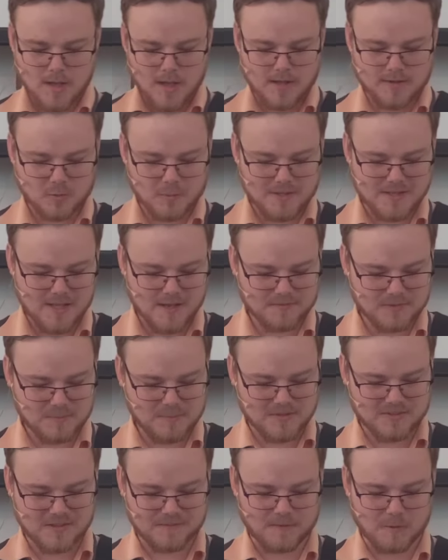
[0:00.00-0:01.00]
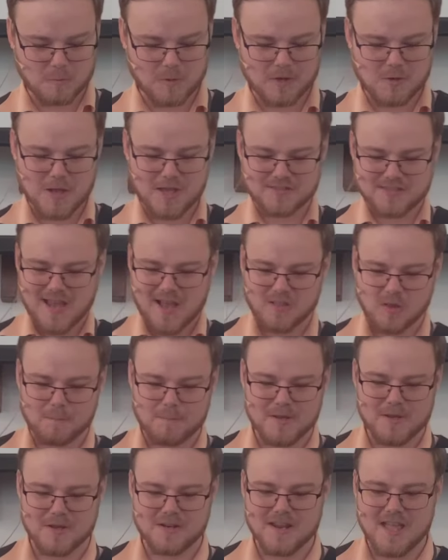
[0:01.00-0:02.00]
And so, he gives them these different requests How
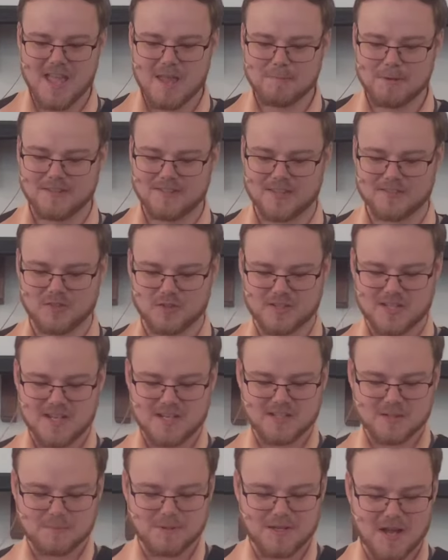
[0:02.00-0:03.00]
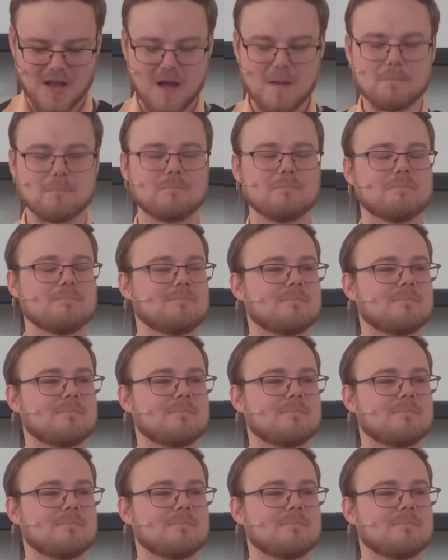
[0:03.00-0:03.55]
would be your name? He says, Your kingdom come.